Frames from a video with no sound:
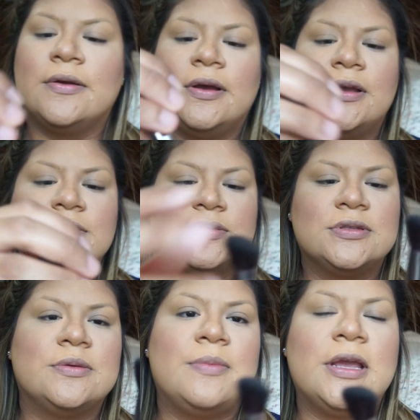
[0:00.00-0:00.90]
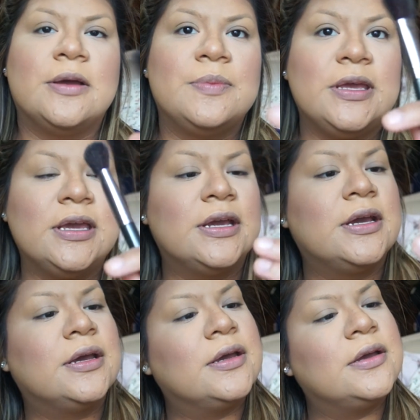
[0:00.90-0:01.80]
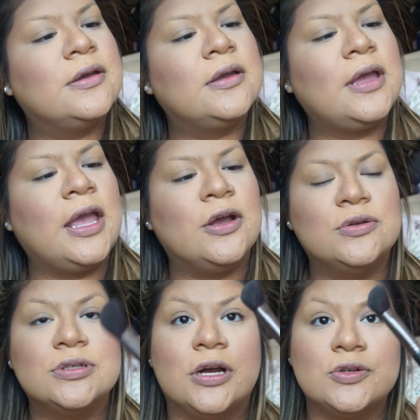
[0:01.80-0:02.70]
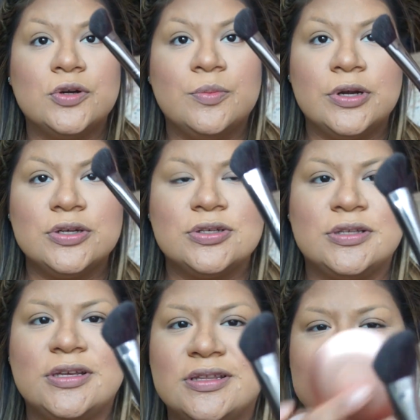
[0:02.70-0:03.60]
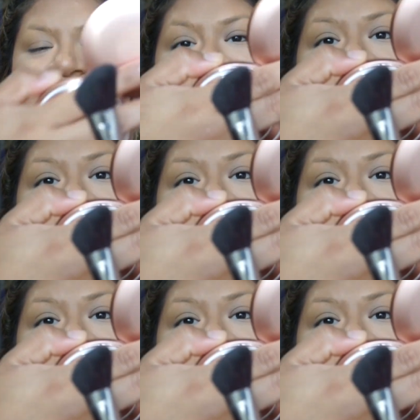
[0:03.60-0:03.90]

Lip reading: I use the Makeup Geek angled contour brush. I think this is a